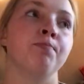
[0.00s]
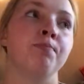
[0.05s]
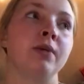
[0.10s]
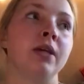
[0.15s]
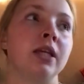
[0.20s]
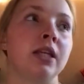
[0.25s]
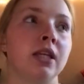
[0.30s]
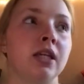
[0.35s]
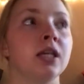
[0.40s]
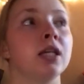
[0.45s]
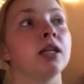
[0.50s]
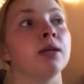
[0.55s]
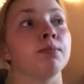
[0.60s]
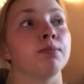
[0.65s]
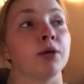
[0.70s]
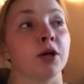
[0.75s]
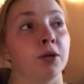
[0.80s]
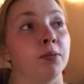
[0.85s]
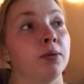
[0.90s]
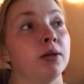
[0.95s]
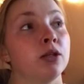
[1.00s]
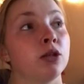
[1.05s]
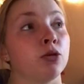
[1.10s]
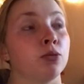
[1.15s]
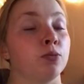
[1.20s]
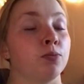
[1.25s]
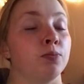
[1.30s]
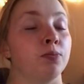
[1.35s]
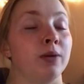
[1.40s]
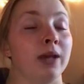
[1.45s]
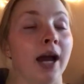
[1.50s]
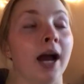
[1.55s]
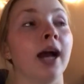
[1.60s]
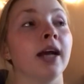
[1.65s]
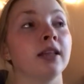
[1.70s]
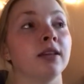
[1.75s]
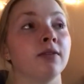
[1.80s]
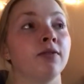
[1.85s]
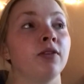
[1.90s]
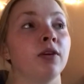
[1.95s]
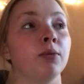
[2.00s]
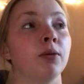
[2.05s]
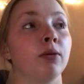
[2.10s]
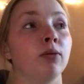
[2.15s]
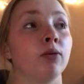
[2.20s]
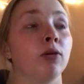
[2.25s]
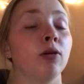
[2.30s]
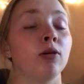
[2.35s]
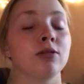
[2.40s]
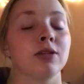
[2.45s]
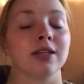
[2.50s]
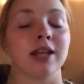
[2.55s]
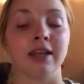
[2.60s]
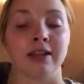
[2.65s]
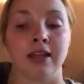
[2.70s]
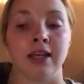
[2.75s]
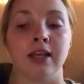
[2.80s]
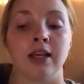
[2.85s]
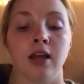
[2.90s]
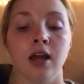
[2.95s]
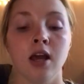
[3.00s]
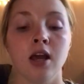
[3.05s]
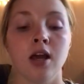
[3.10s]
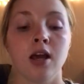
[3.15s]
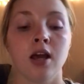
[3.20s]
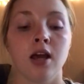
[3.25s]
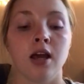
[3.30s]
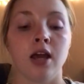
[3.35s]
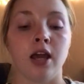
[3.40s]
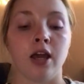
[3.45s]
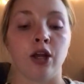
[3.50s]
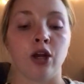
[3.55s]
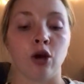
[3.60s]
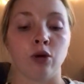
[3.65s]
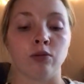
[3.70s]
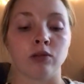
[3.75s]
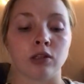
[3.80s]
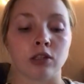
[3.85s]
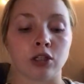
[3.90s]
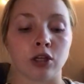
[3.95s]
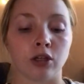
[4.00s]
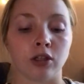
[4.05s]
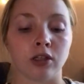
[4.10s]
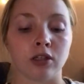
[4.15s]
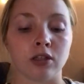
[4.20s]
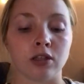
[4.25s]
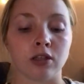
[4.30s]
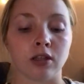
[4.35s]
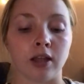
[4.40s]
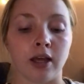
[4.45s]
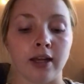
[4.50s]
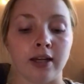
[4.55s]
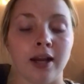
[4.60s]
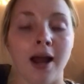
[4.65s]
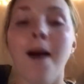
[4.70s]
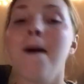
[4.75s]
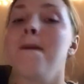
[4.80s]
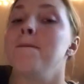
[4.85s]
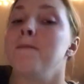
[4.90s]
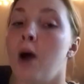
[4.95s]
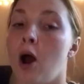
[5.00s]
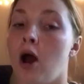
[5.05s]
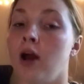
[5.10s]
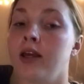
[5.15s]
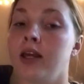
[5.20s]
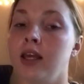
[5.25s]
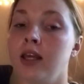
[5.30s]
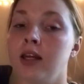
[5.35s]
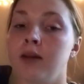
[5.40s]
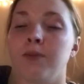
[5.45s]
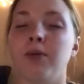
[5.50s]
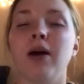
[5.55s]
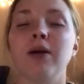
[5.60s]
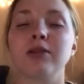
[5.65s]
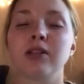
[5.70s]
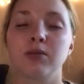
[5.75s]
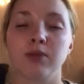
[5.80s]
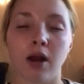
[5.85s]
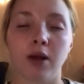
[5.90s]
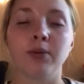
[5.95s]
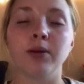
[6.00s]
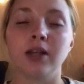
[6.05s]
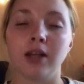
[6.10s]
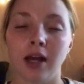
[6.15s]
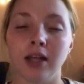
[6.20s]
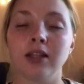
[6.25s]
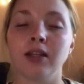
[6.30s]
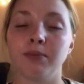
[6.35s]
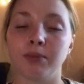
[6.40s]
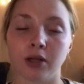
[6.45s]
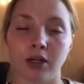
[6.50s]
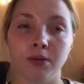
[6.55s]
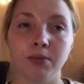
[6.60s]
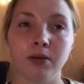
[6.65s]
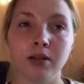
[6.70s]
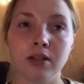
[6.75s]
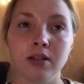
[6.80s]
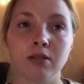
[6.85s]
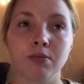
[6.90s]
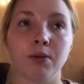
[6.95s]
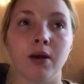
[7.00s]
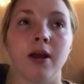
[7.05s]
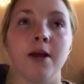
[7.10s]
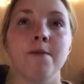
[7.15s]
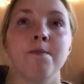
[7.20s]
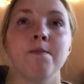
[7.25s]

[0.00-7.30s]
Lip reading: meaning and purpose behind the female roles, and I think it almost turned into like not mocking, but it's probably not the purpose, but